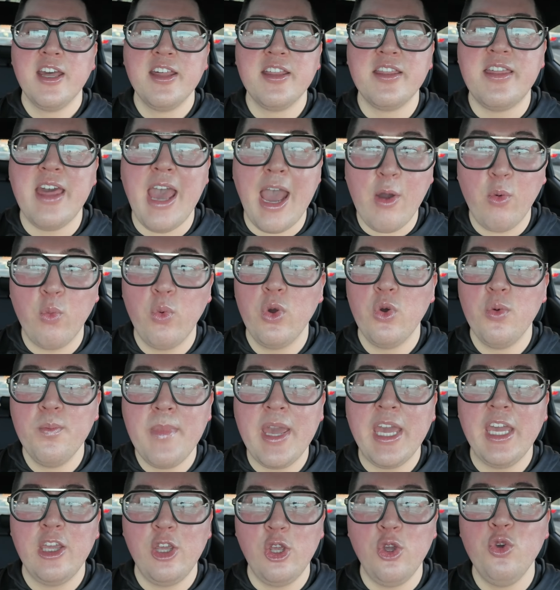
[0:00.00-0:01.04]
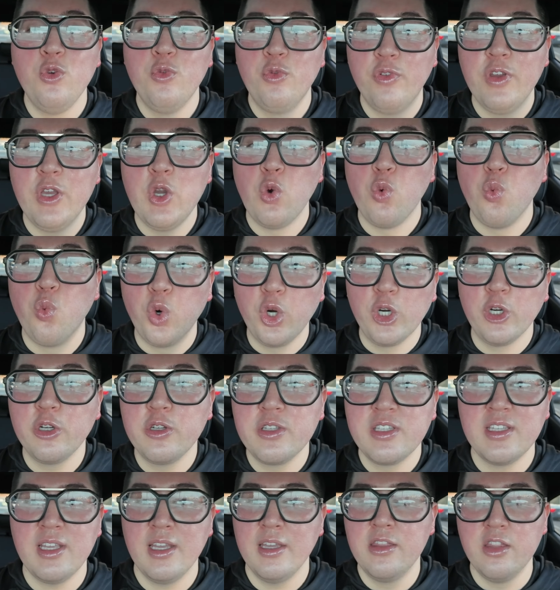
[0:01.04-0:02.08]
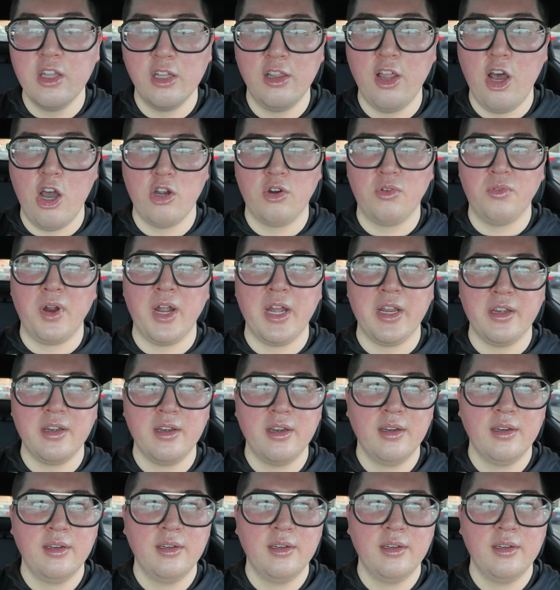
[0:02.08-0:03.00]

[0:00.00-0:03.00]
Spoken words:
That will make you feel worse in the long run.